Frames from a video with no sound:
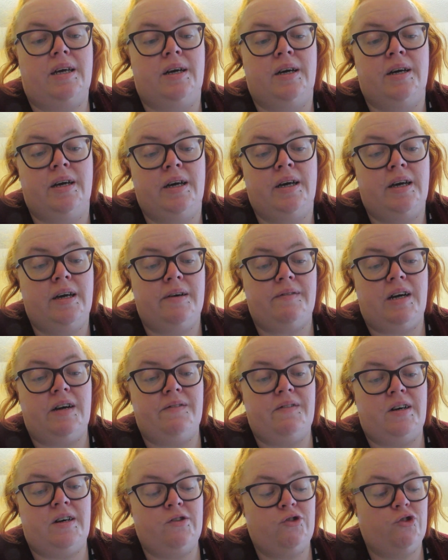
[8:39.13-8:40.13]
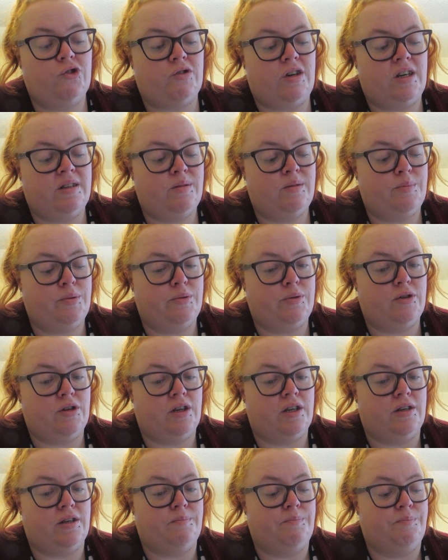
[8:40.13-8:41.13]
if I have 100 grams
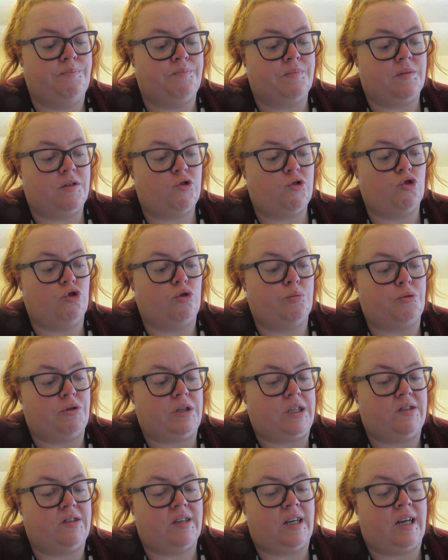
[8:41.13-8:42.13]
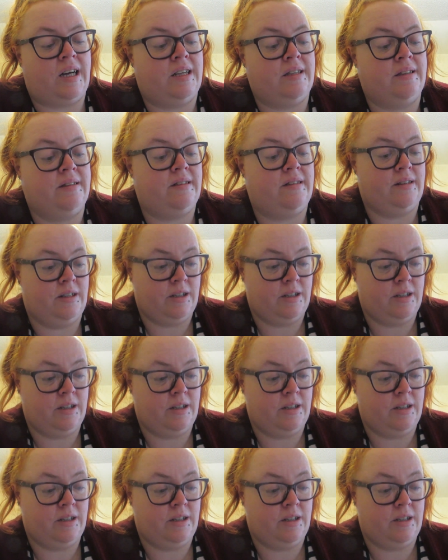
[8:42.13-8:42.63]
of strawberries and